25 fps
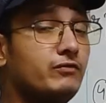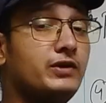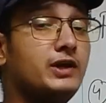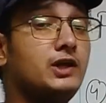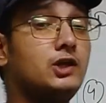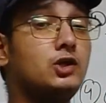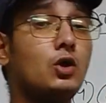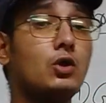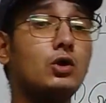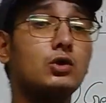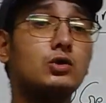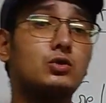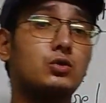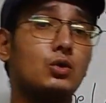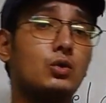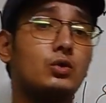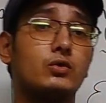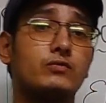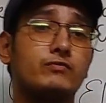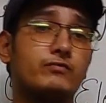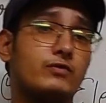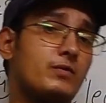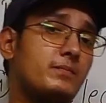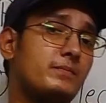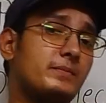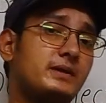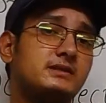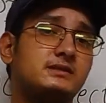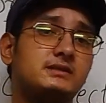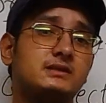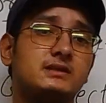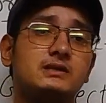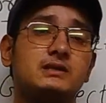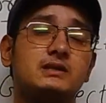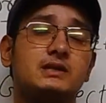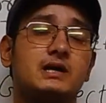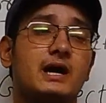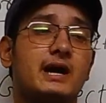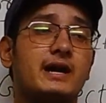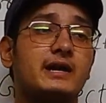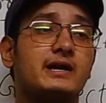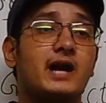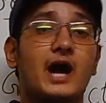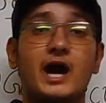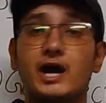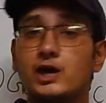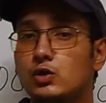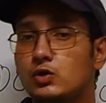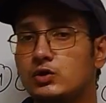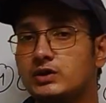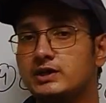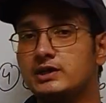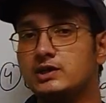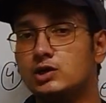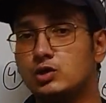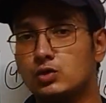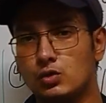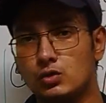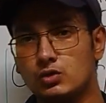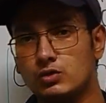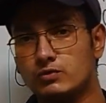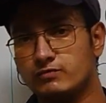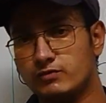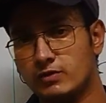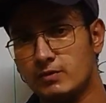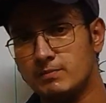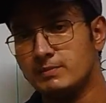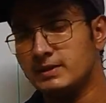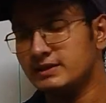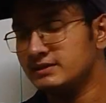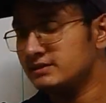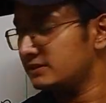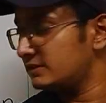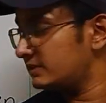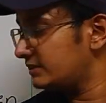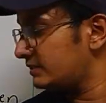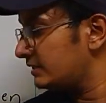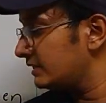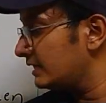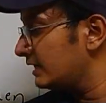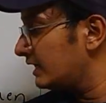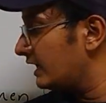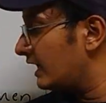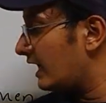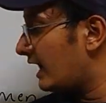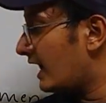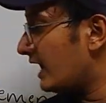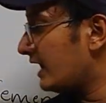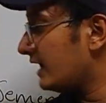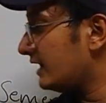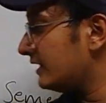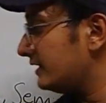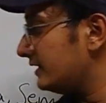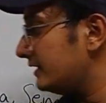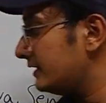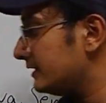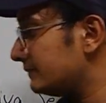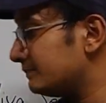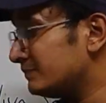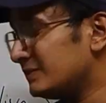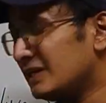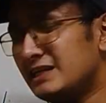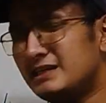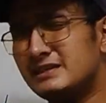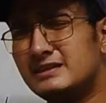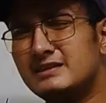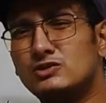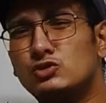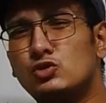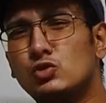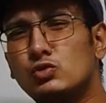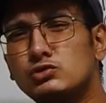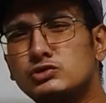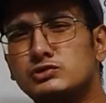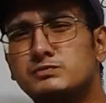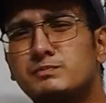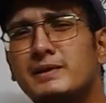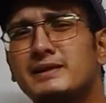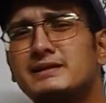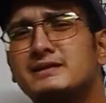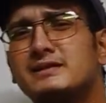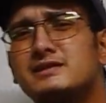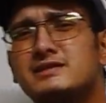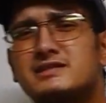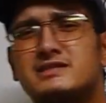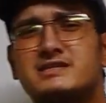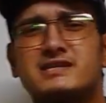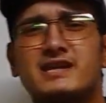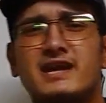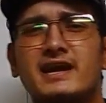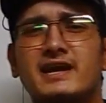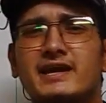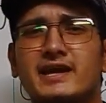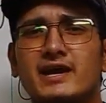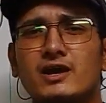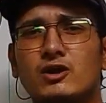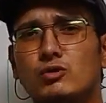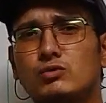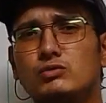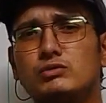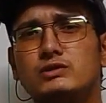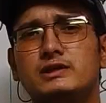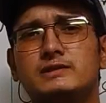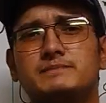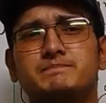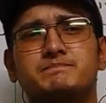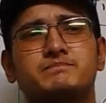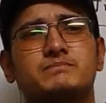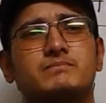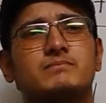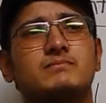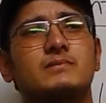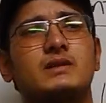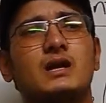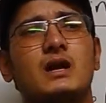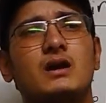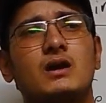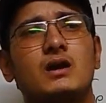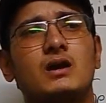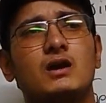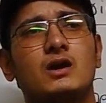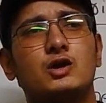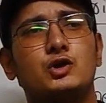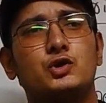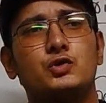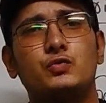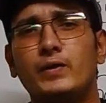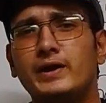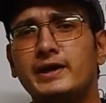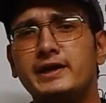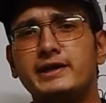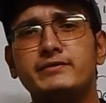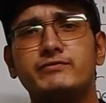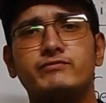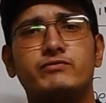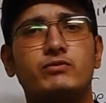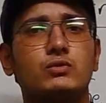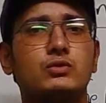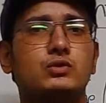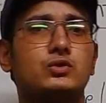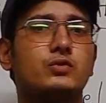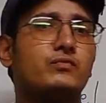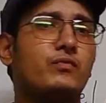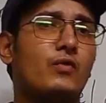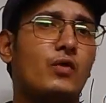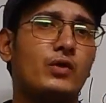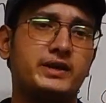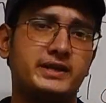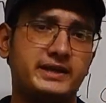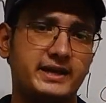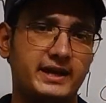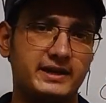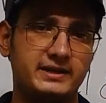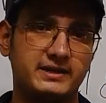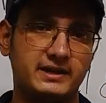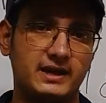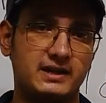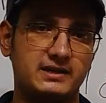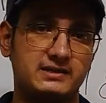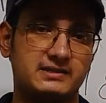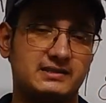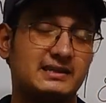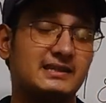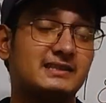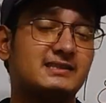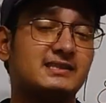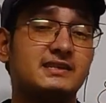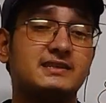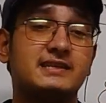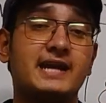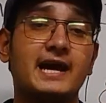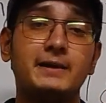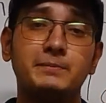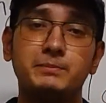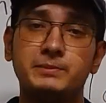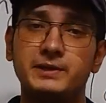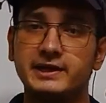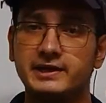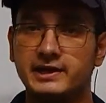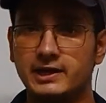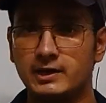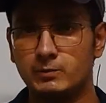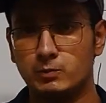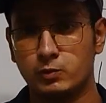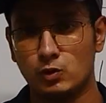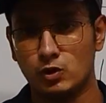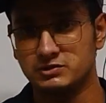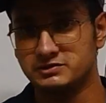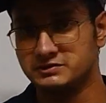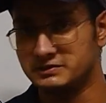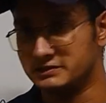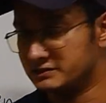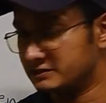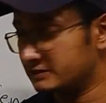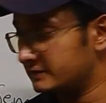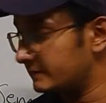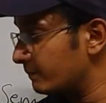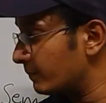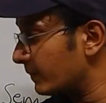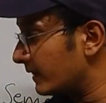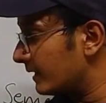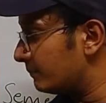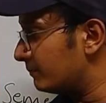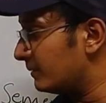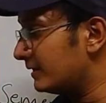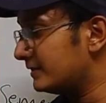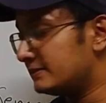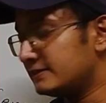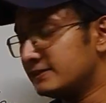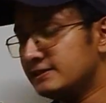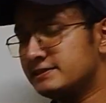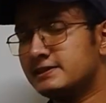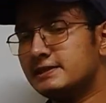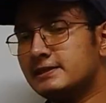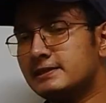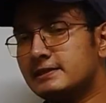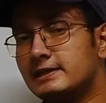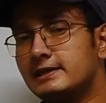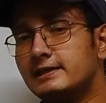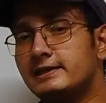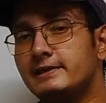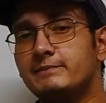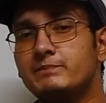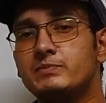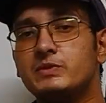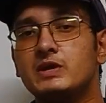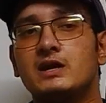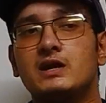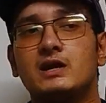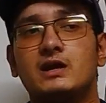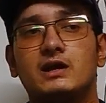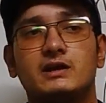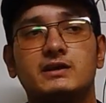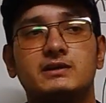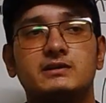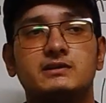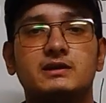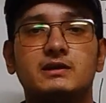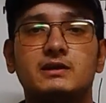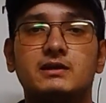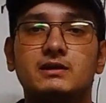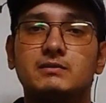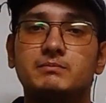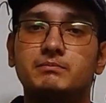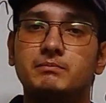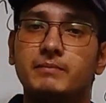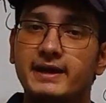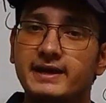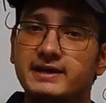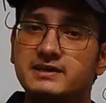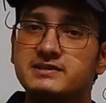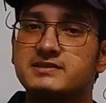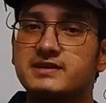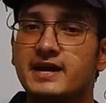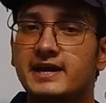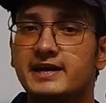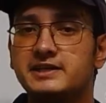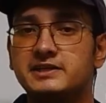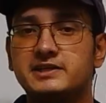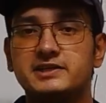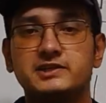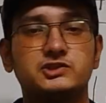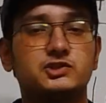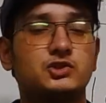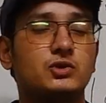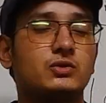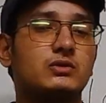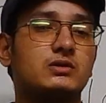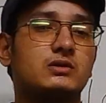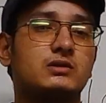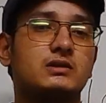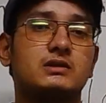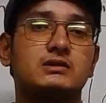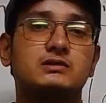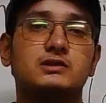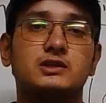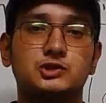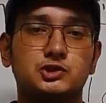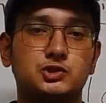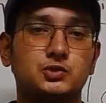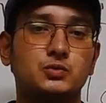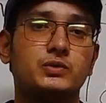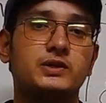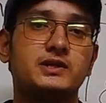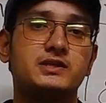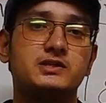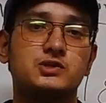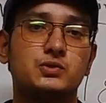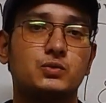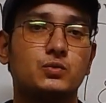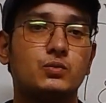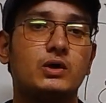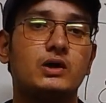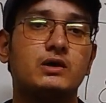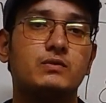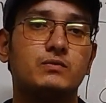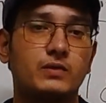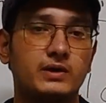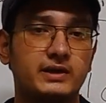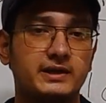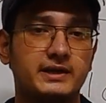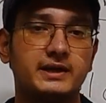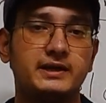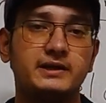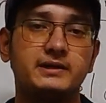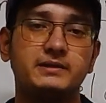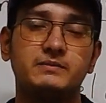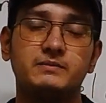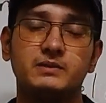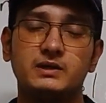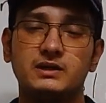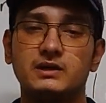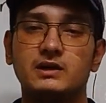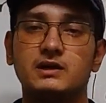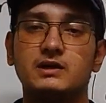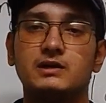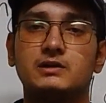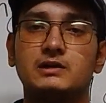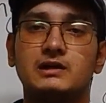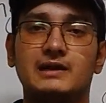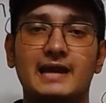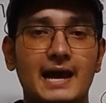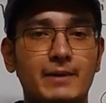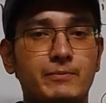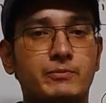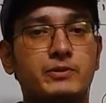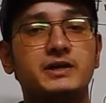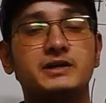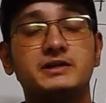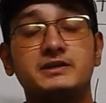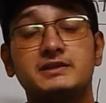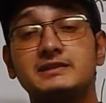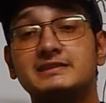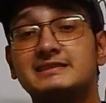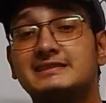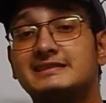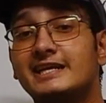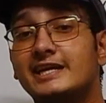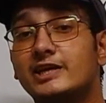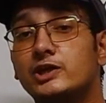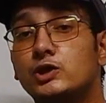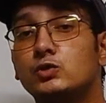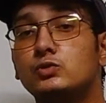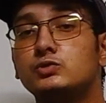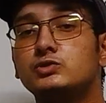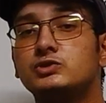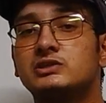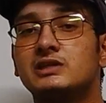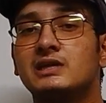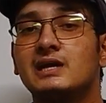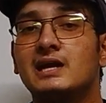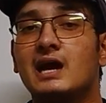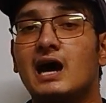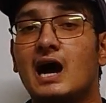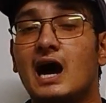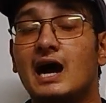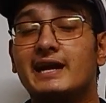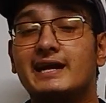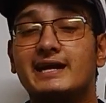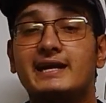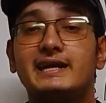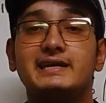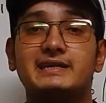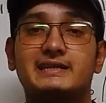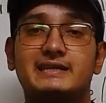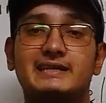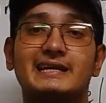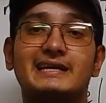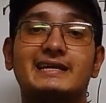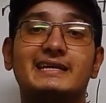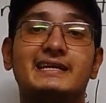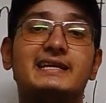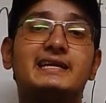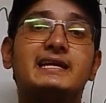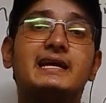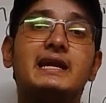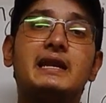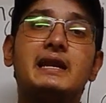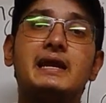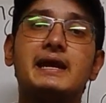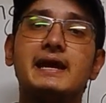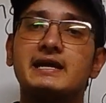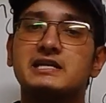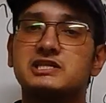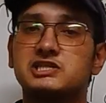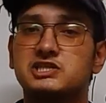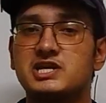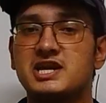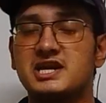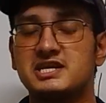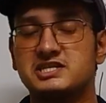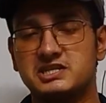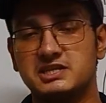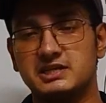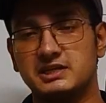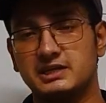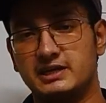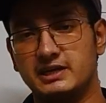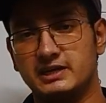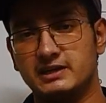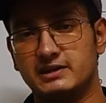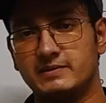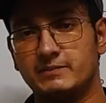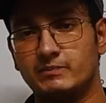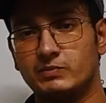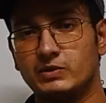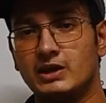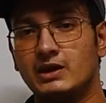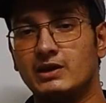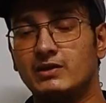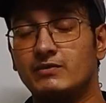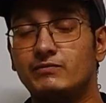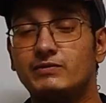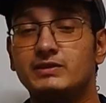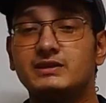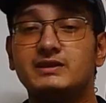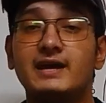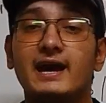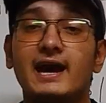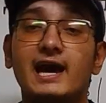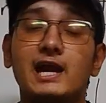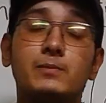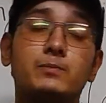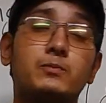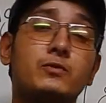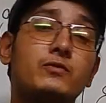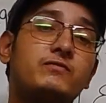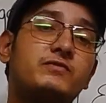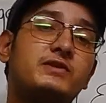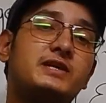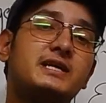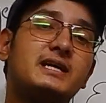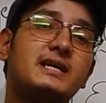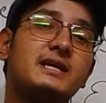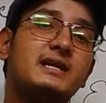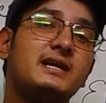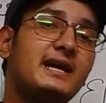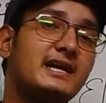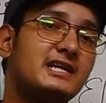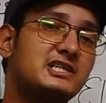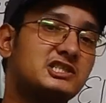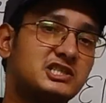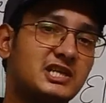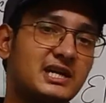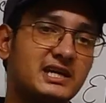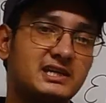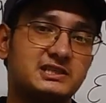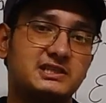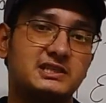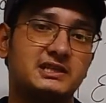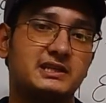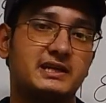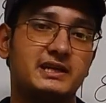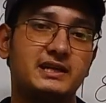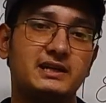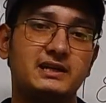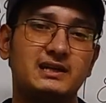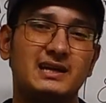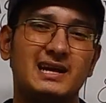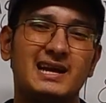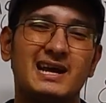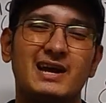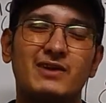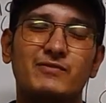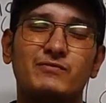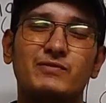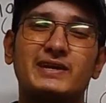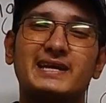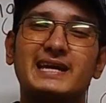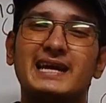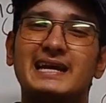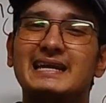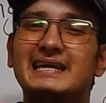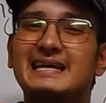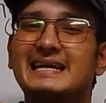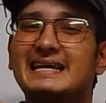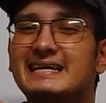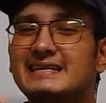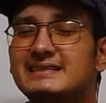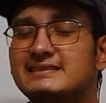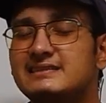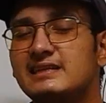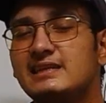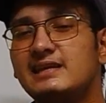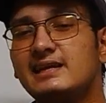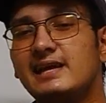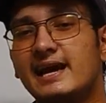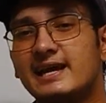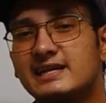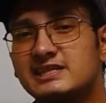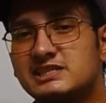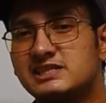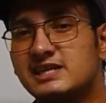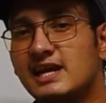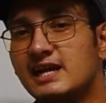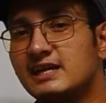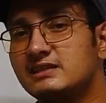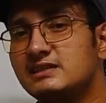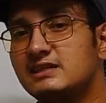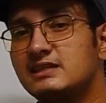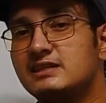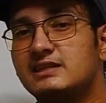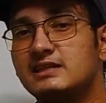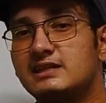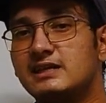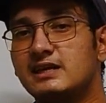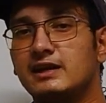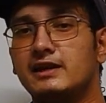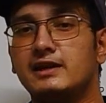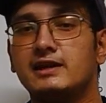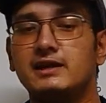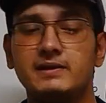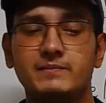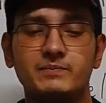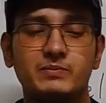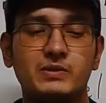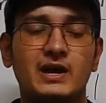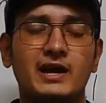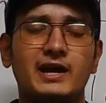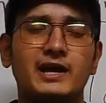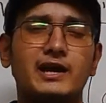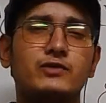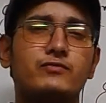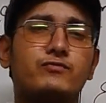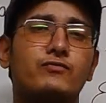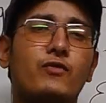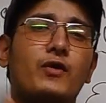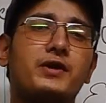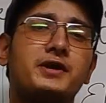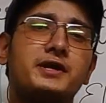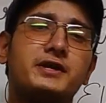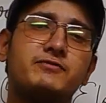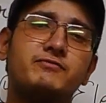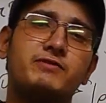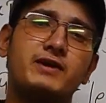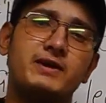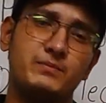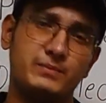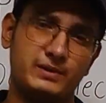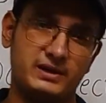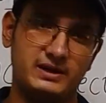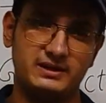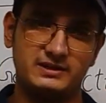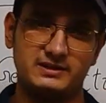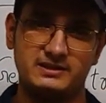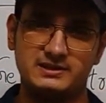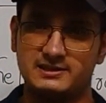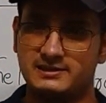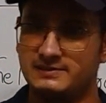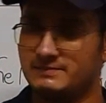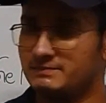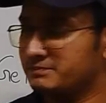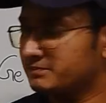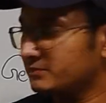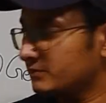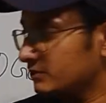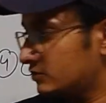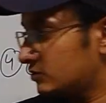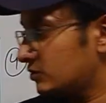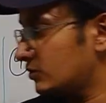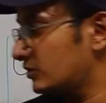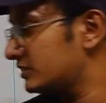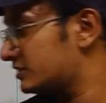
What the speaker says: phenol chloroform method and iodine chloroform method, and those methods take around 24 to 48 hours. It's a time-taking process. But recently, the main scientists or the students who are working in laboratories, they use a kit, DNA extraction kit. With the help of DNA extraction kit, we can easily extract the DNA in 45 minutes. So